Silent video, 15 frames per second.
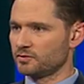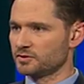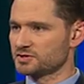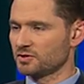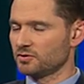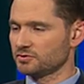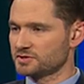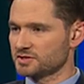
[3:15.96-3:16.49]
it was
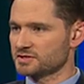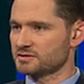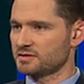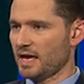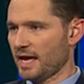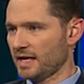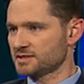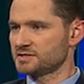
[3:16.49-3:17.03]
all just
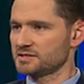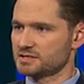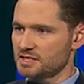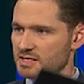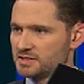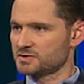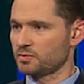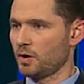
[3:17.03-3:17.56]
X is
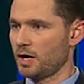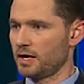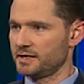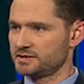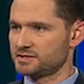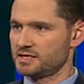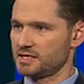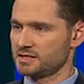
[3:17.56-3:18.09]
this, Y
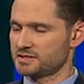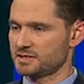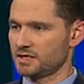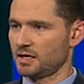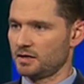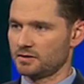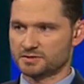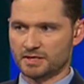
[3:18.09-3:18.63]
is this,
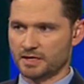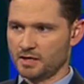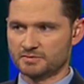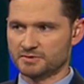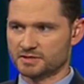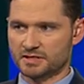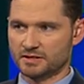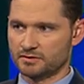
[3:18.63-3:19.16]
and I was like, I'm
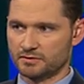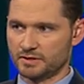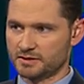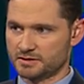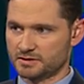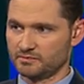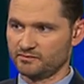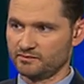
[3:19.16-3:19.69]
just going to
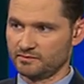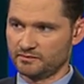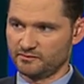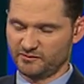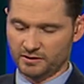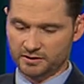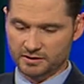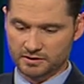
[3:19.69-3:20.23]
read some
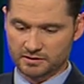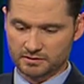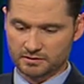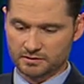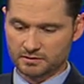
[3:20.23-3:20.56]
Vonnegut.